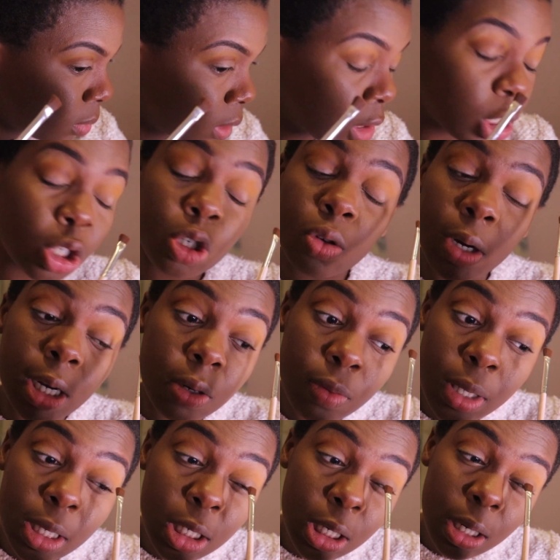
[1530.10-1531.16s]
strict
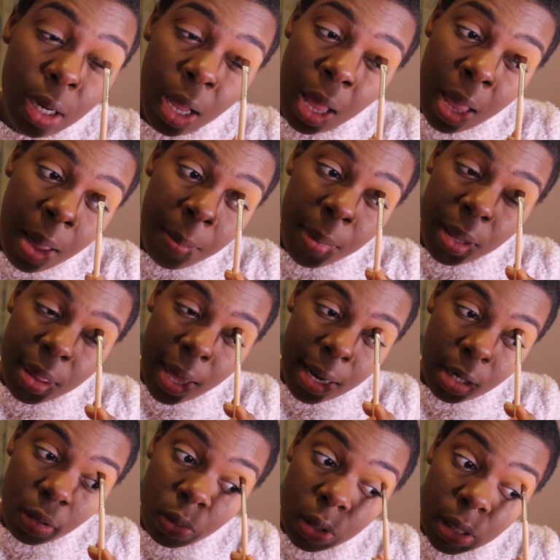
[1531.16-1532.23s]
religion. But
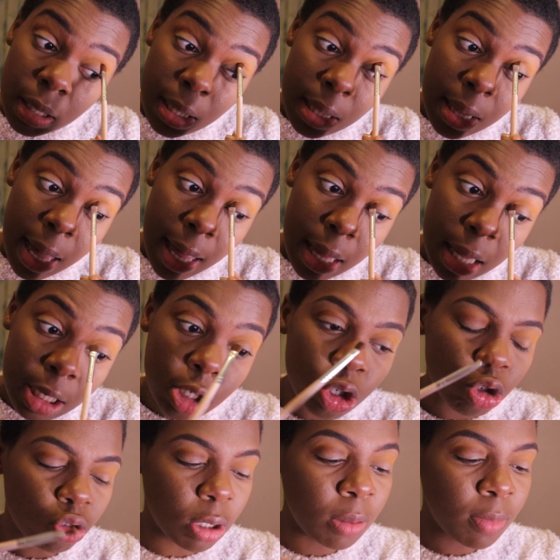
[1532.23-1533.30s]
then you see that
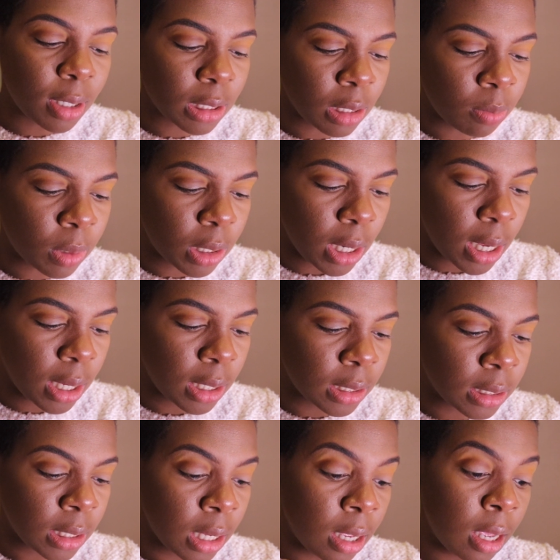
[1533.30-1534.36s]
extremism
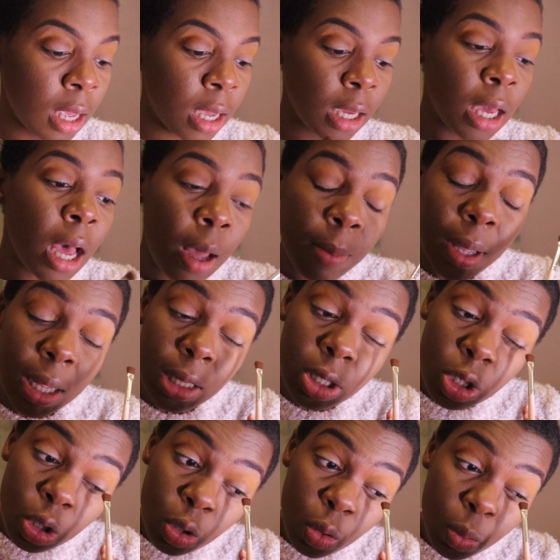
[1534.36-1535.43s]
does come
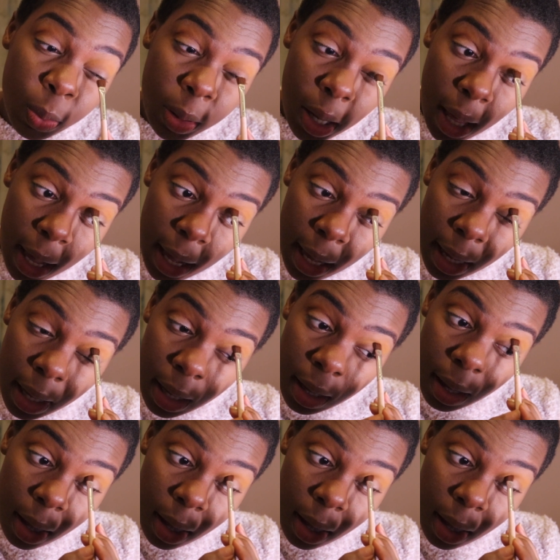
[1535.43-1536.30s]
into play